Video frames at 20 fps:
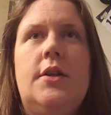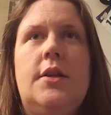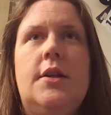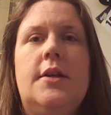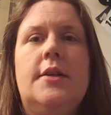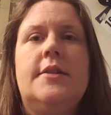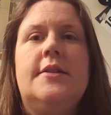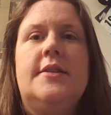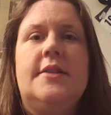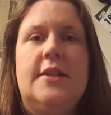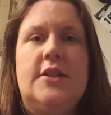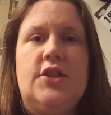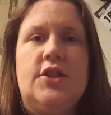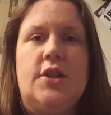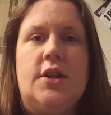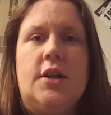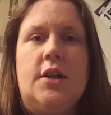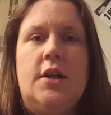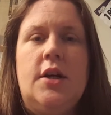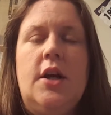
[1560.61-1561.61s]

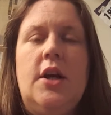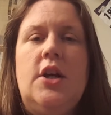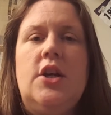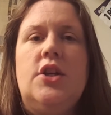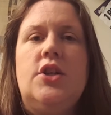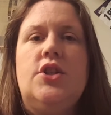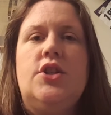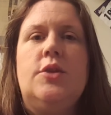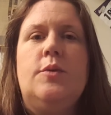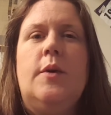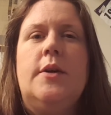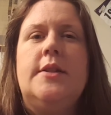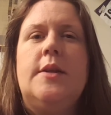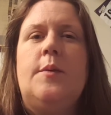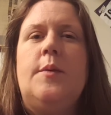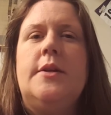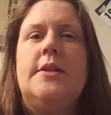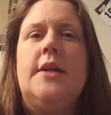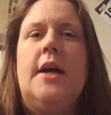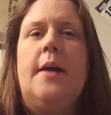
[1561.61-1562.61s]
stitcher. She was at
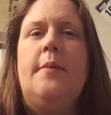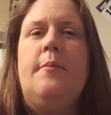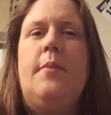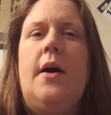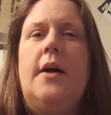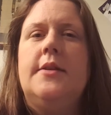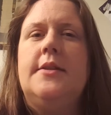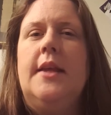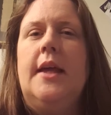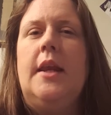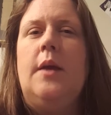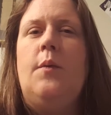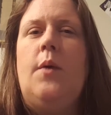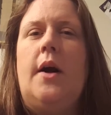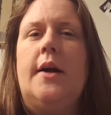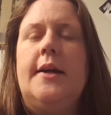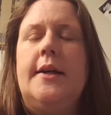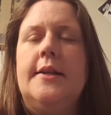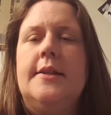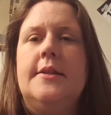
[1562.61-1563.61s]
one time Boss Lady
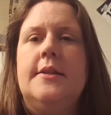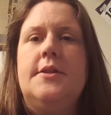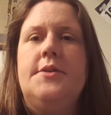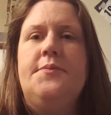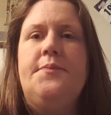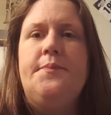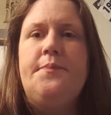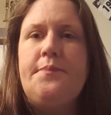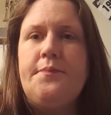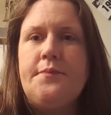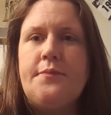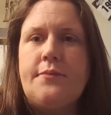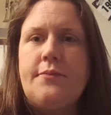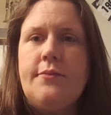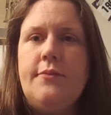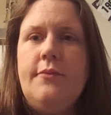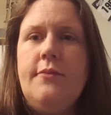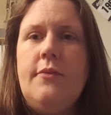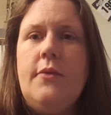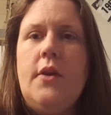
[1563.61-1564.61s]
Watkins,
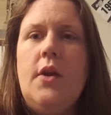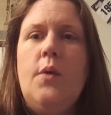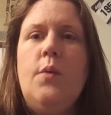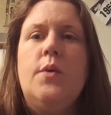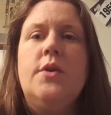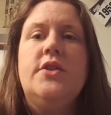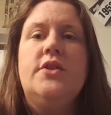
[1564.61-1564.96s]
was